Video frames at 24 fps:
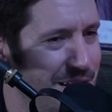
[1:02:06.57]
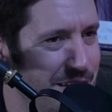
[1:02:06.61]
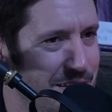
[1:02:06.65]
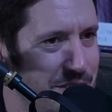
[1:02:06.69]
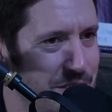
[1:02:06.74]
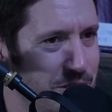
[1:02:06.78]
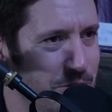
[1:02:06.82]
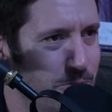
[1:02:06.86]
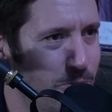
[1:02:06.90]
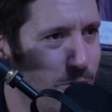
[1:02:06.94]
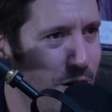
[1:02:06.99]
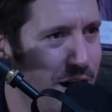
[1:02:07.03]

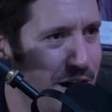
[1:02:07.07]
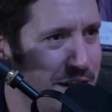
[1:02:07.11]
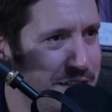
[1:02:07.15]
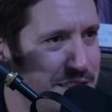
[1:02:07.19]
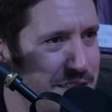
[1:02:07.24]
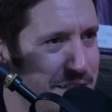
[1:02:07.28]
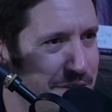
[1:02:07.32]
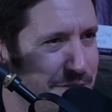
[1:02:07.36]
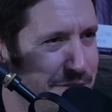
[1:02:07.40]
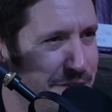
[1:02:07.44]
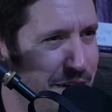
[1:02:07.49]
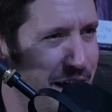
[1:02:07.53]
You want
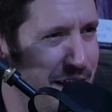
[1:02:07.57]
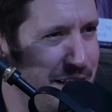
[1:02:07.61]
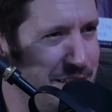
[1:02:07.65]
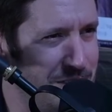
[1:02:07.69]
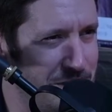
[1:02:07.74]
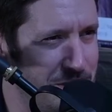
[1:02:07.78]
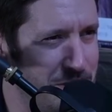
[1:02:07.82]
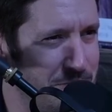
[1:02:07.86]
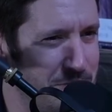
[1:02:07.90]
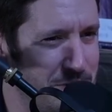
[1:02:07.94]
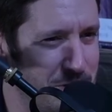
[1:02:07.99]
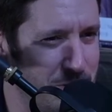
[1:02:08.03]
to find
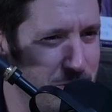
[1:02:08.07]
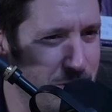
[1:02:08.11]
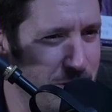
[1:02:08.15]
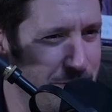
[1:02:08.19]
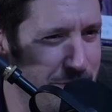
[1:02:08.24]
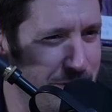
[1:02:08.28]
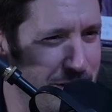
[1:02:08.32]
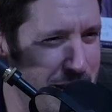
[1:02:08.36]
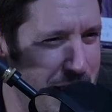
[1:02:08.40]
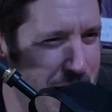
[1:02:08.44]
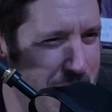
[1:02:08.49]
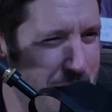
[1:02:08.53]
some sort
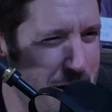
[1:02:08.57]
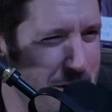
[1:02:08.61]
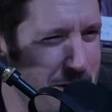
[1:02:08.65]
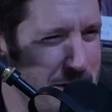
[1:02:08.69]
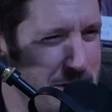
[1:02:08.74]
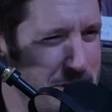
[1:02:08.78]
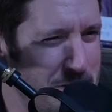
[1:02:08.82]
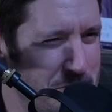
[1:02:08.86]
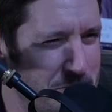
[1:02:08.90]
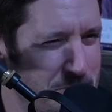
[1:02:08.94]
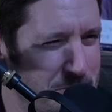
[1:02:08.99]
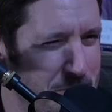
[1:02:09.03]
of
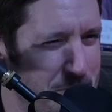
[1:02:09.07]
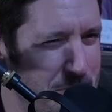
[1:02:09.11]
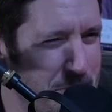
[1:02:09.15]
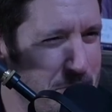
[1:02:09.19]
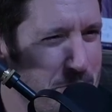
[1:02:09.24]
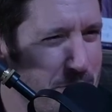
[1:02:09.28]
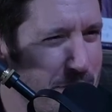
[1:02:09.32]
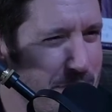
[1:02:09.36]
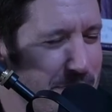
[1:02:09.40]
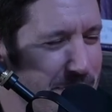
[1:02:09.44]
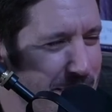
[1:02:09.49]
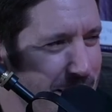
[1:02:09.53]
inherent
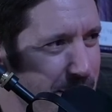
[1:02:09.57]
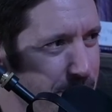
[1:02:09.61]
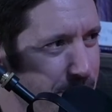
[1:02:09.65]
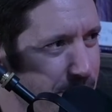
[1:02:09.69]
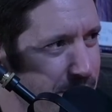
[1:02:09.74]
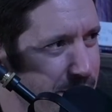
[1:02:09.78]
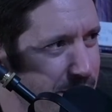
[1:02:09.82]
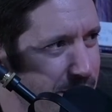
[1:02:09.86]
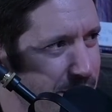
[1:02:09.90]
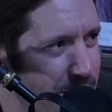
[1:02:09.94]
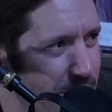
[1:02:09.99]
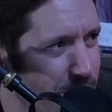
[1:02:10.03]
truth in them?
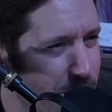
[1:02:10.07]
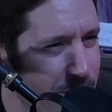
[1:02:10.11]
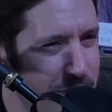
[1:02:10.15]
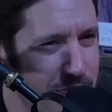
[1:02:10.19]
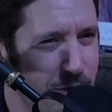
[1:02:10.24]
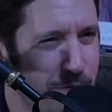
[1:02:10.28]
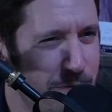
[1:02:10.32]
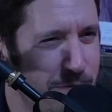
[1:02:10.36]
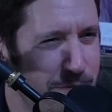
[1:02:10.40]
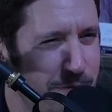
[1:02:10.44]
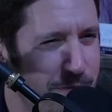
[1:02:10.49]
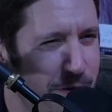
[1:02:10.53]
What
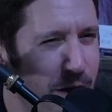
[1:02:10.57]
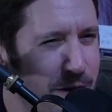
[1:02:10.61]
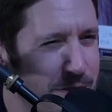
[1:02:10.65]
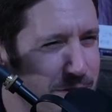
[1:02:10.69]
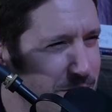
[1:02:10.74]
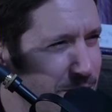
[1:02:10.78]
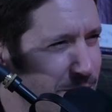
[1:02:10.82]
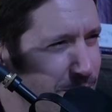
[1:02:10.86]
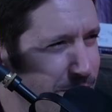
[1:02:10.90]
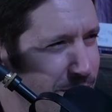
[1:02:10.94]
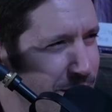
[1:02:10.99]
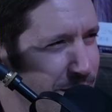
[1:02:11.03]
the fuck
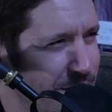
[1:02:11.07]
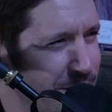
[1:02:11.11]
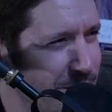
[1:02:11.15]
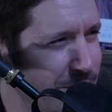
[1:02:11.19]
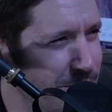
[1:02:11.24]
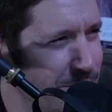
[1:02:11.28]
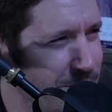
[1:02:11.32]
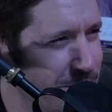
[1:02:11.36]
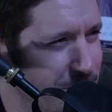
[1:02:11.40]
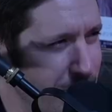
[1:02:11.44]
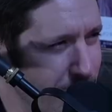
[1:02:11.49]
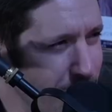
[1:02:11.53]
do you think you're
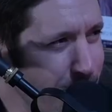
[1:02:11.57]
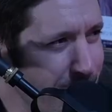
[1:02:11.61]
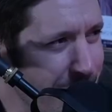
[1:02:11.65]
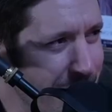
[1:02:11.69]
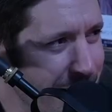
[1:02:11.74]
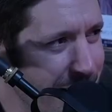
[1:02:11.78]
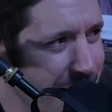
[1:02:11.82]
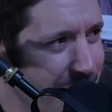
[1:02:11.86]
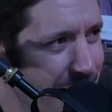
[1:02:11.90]
doing?